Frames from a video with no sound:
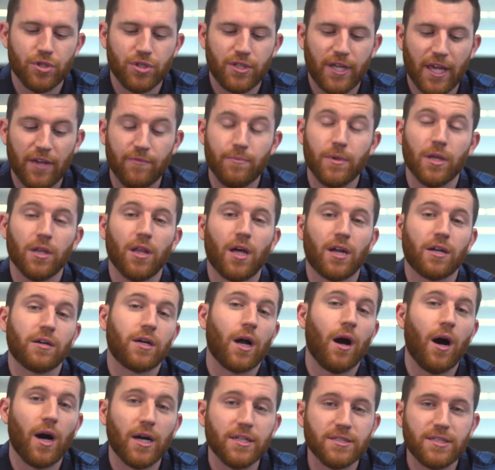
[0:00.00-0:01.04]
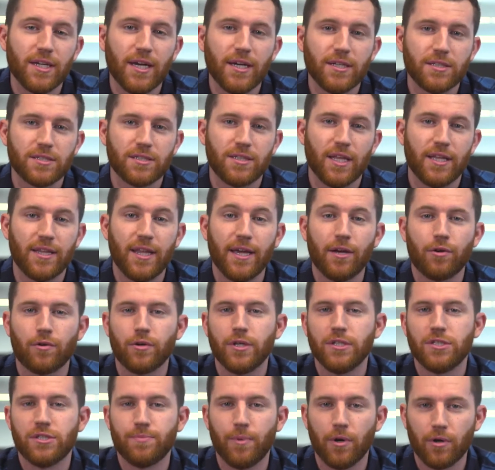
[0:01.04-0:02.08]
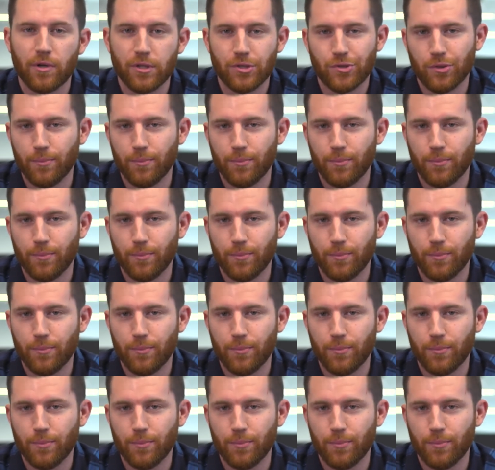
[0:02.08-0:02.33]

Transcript: gave me a lot of context that they had already spoken